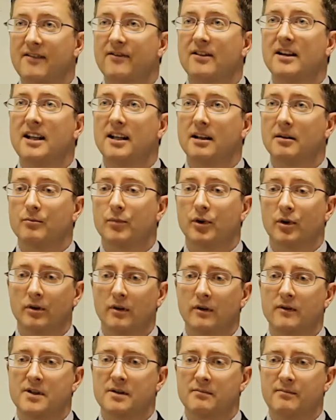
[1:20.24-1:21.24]
it has definitely
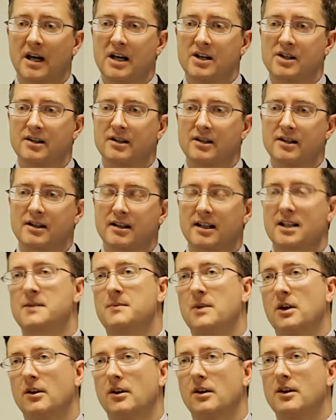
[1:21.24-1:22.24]
improved
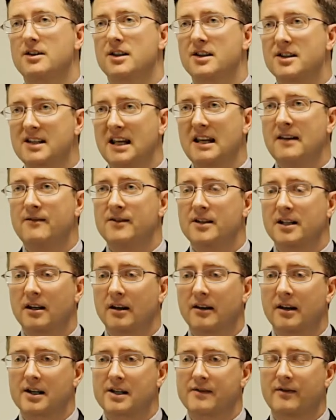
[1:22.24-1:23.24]
patient experience and
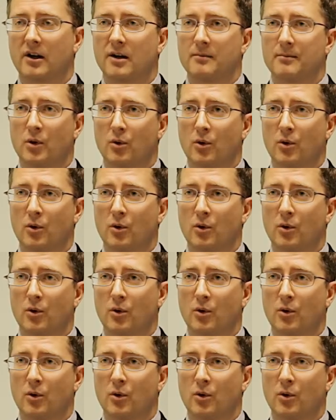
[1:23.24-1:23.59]
safety. And I think it's